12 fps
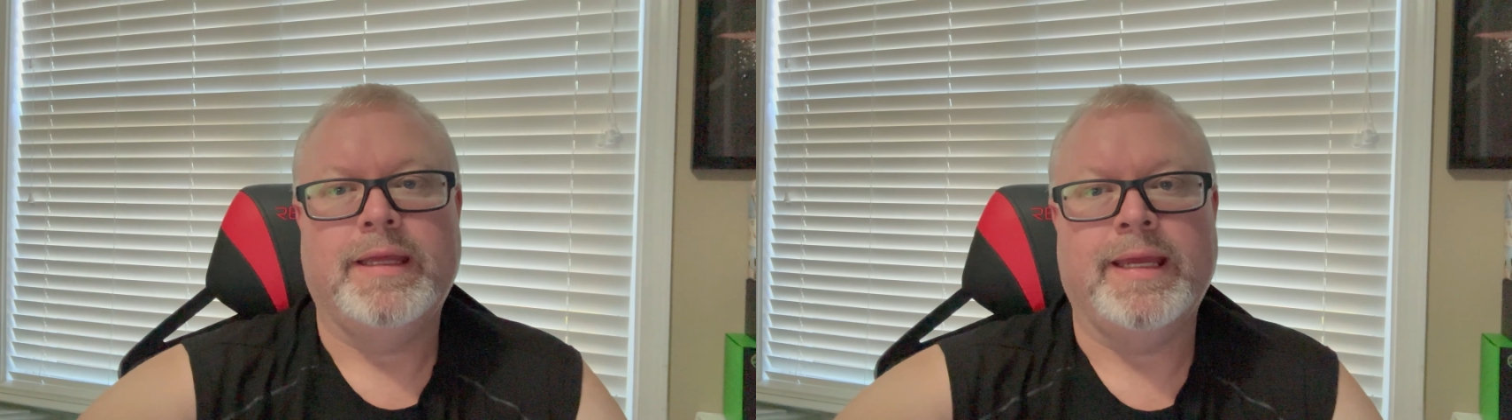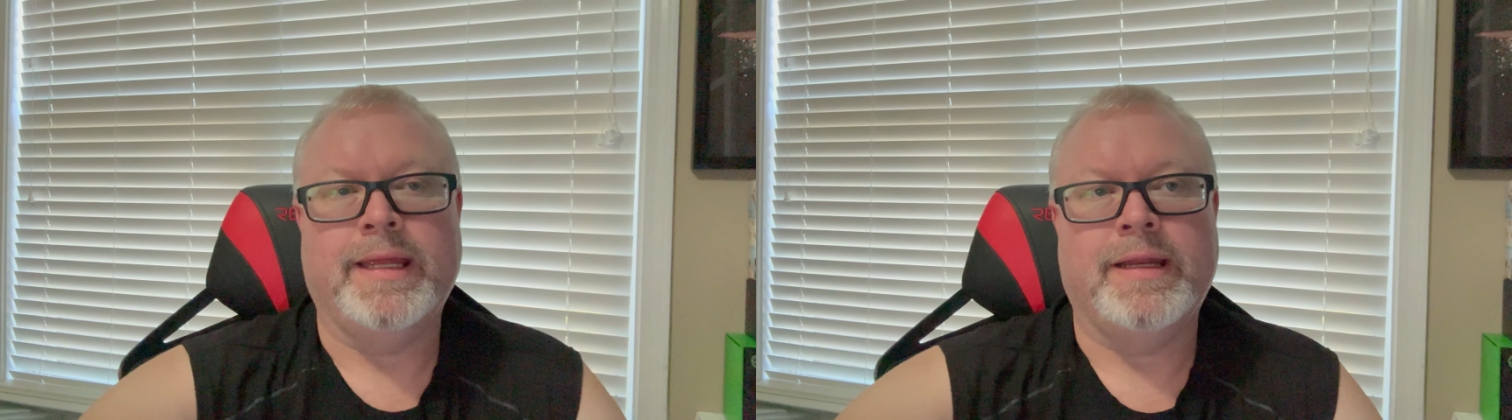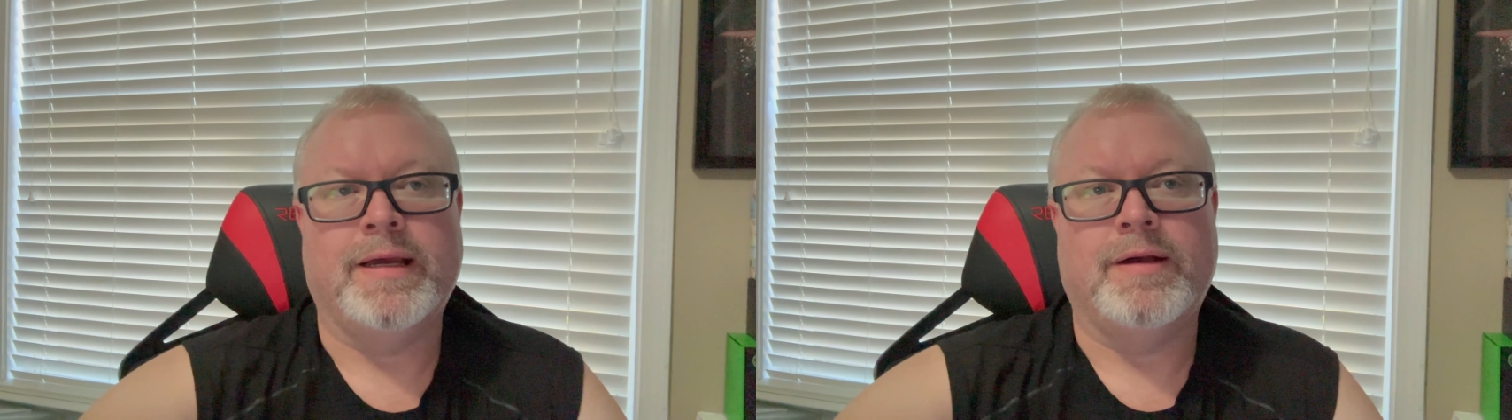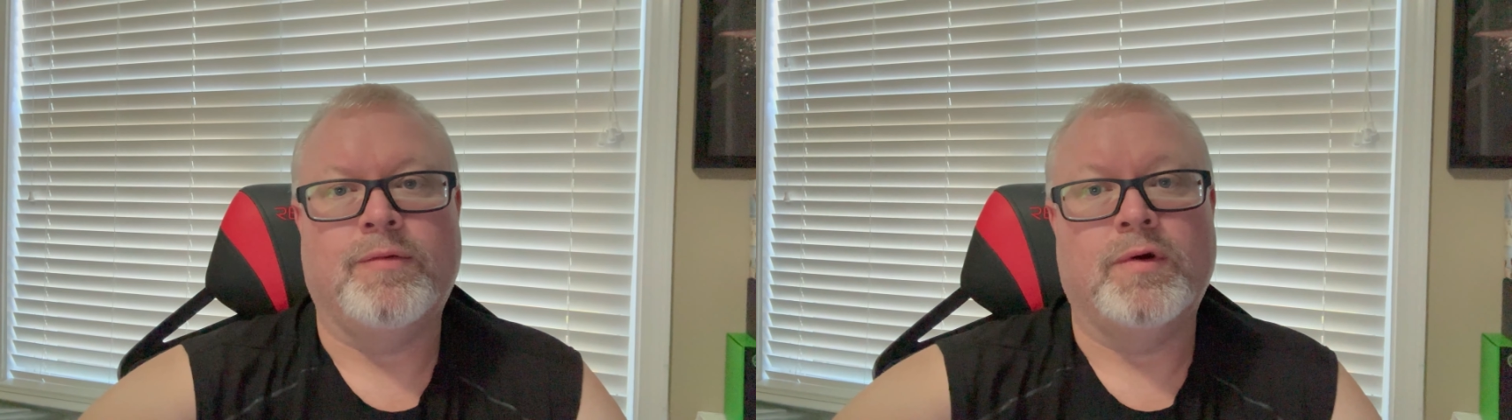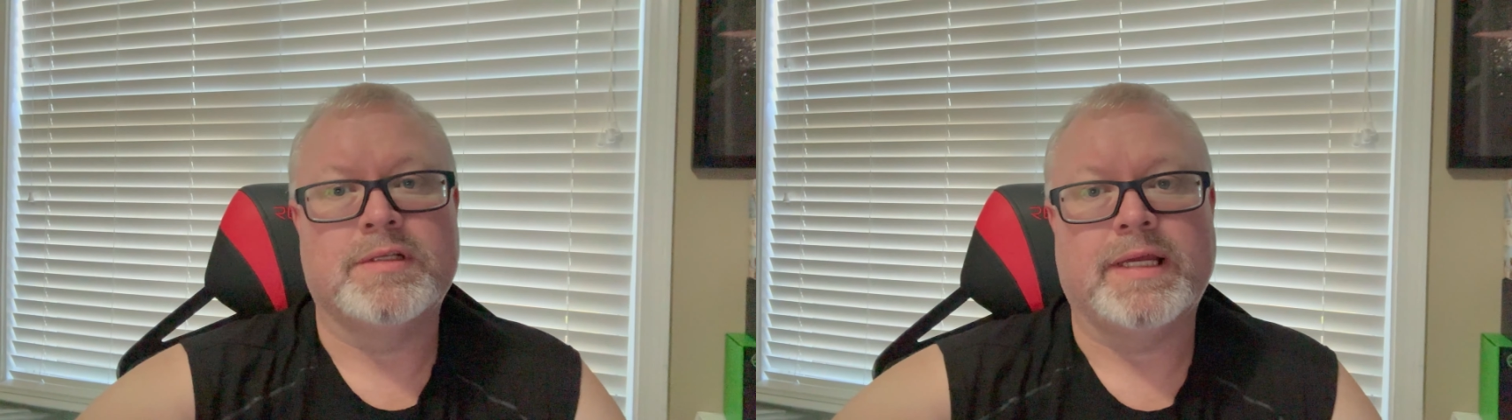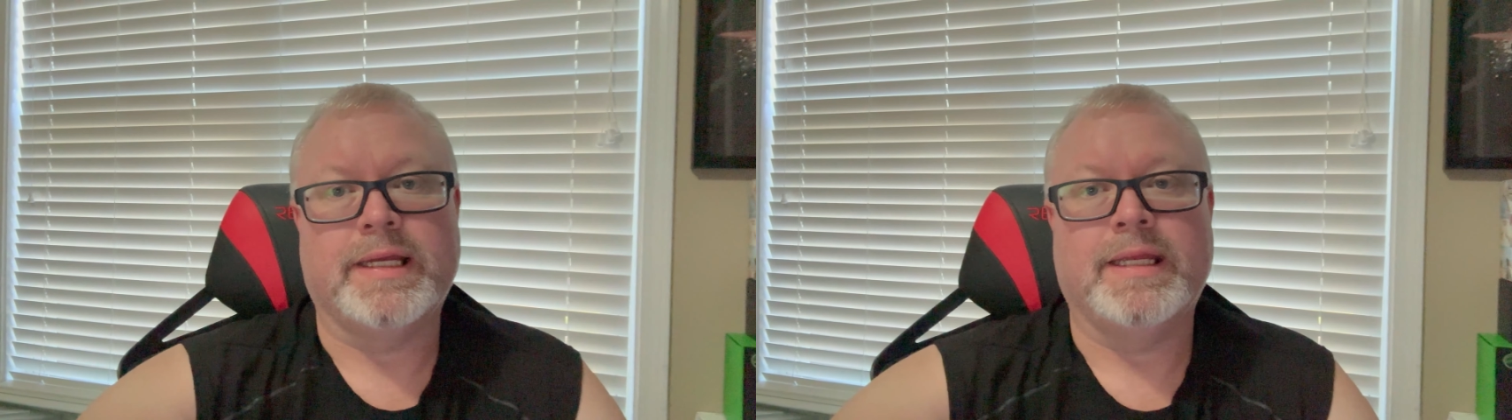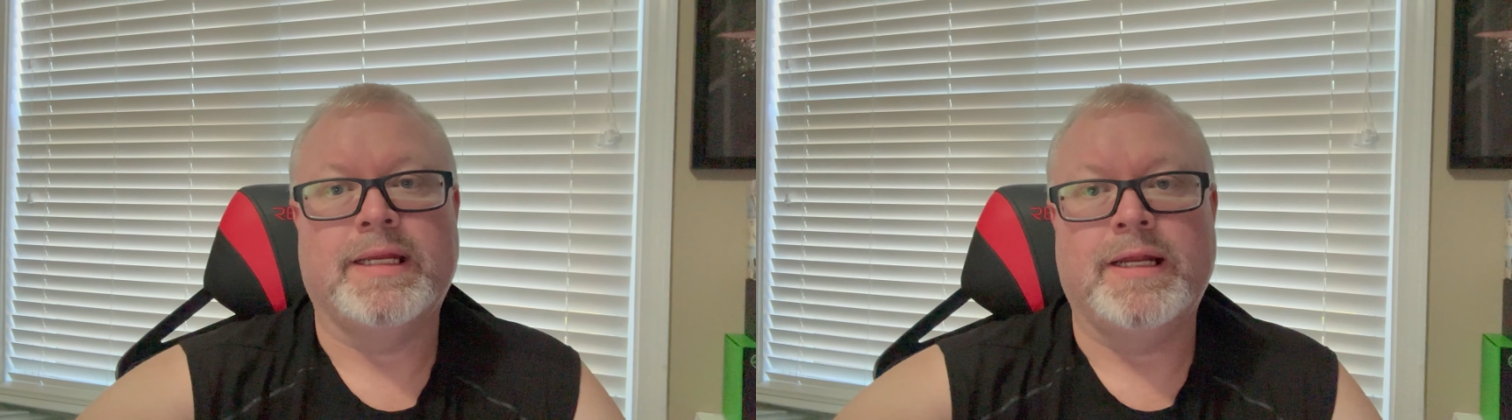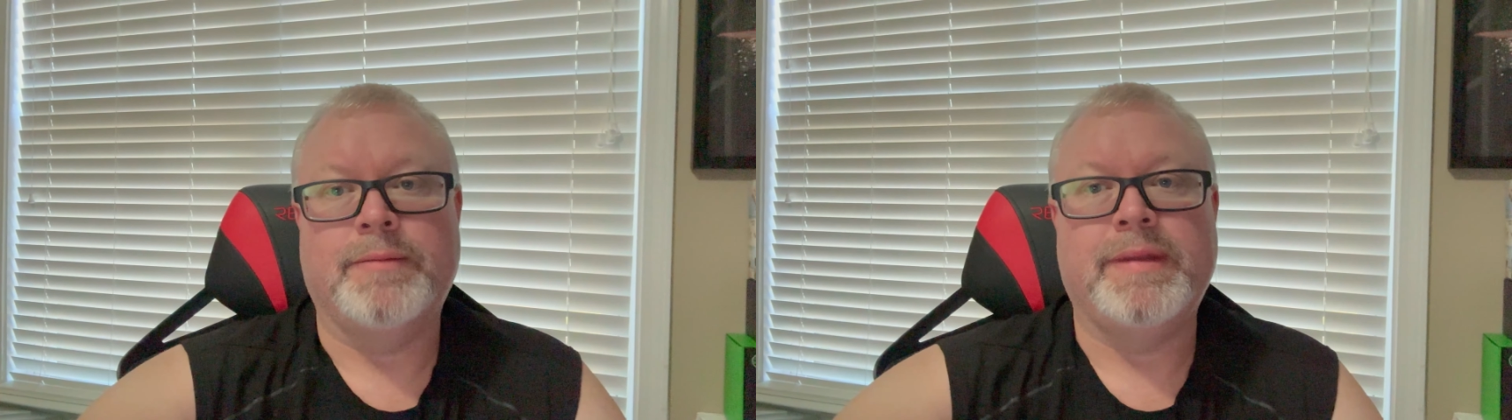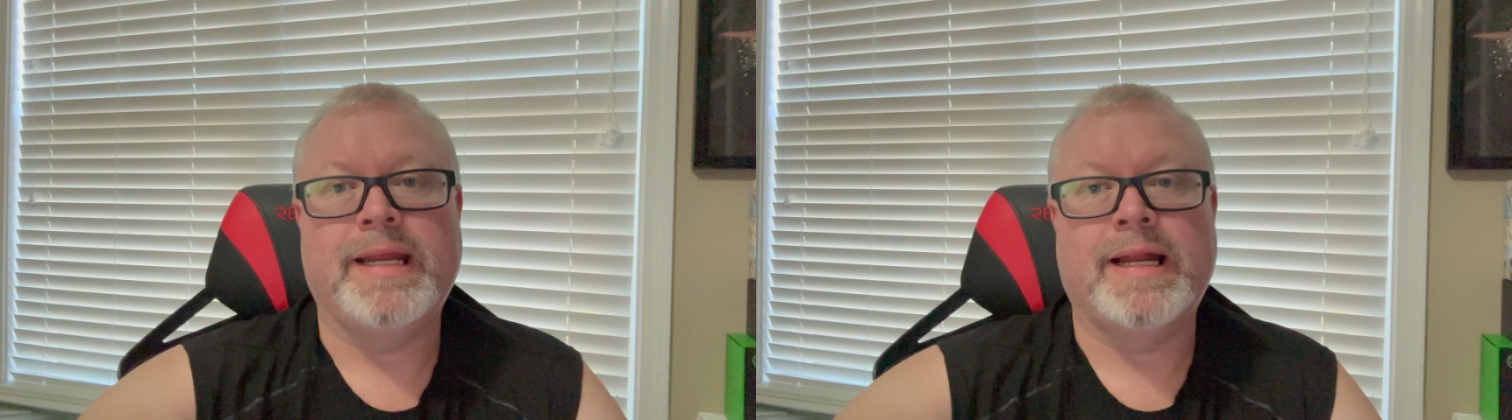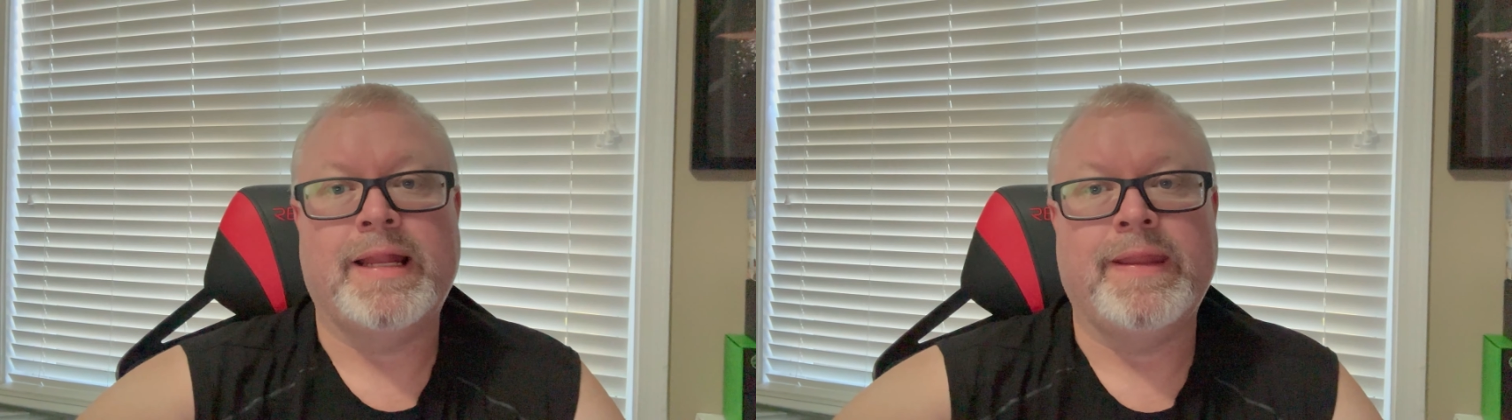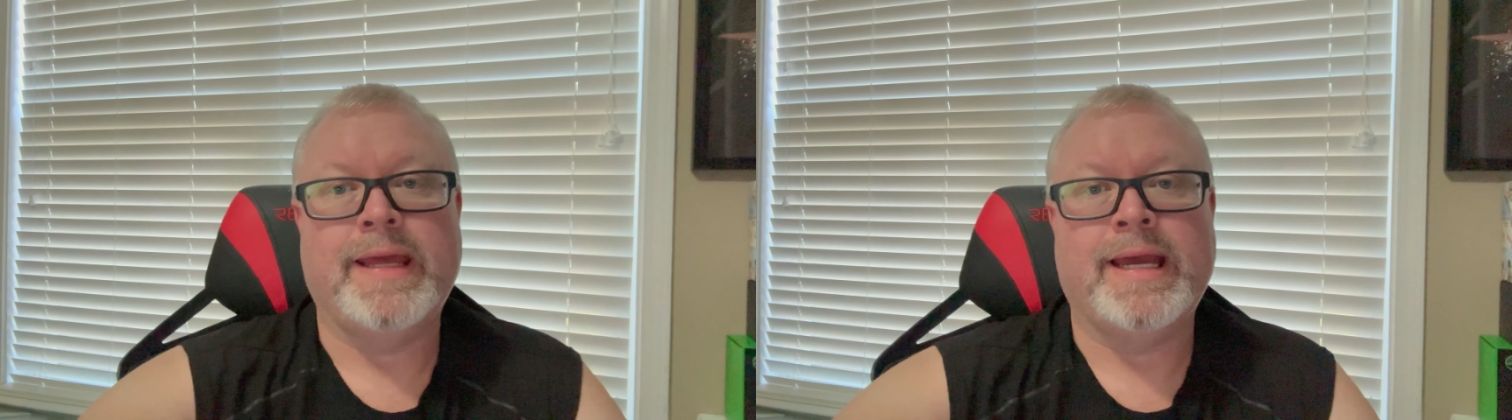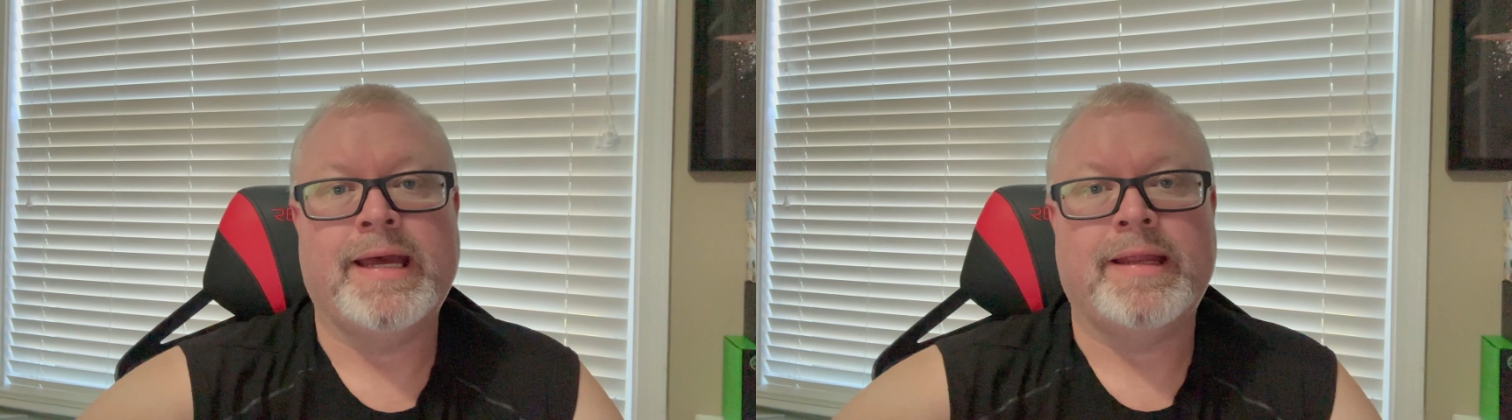And once I get an update on
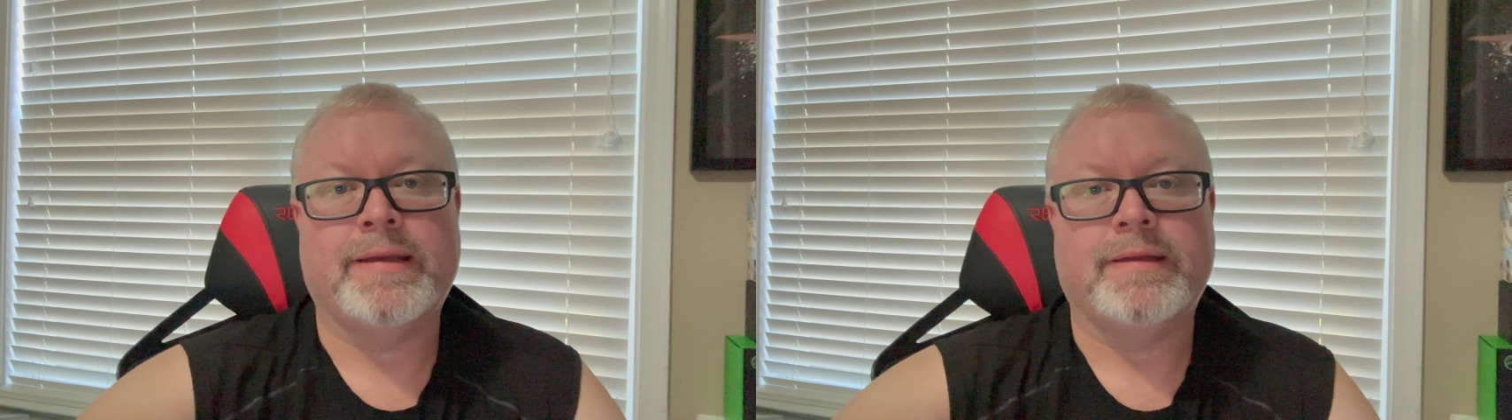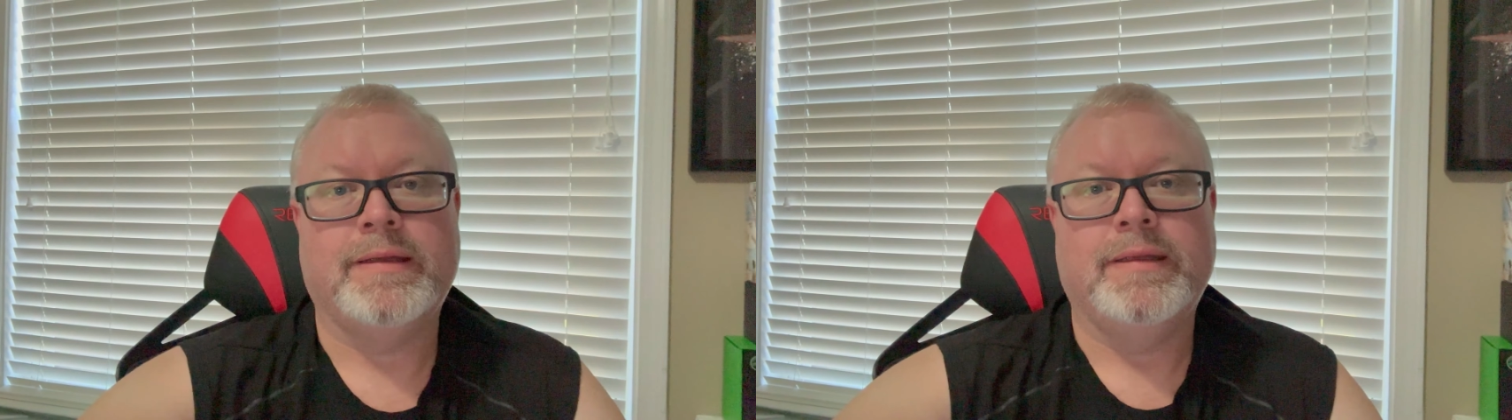that,